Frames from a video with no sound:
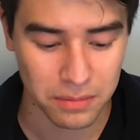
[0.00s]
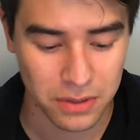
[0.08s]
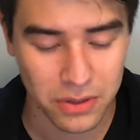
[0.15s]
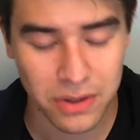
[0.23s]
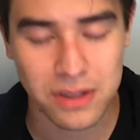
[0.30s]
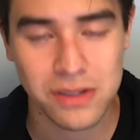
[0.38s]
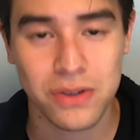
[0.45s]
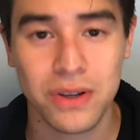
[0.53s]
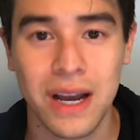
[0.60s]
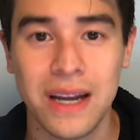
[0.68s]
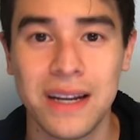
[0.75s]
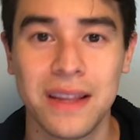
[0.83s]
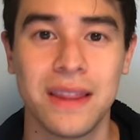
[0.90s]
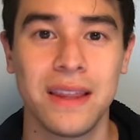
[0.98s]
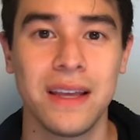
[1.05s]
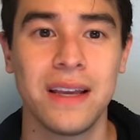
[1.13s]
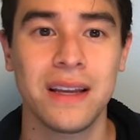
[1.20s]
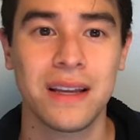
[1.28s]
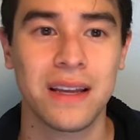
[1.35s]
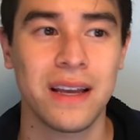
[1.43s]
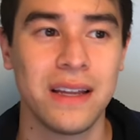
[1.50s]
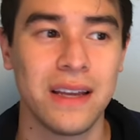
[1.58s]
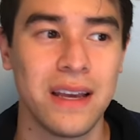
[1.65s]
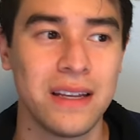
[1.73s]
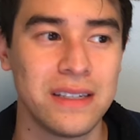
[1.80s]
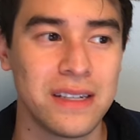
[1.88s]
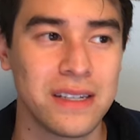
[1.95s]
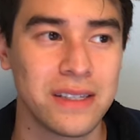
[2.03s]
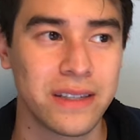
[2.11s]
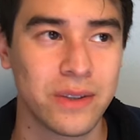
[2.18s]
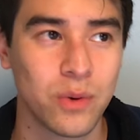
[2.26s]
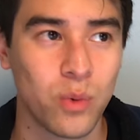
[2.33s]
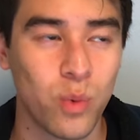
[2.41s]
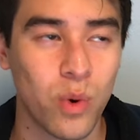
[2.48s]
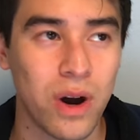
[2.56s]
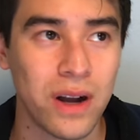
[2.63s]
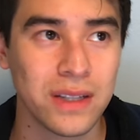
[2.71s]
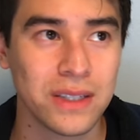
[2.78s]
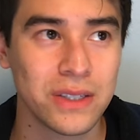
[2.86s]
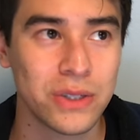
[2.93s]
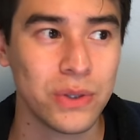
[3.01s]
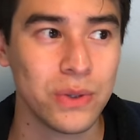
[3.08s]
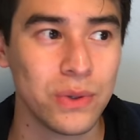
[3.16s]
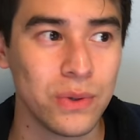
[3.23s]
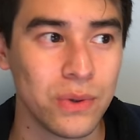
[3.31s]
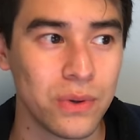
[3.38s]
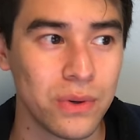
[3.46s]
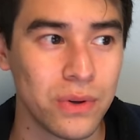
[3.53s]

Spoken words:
to kind of think and just want to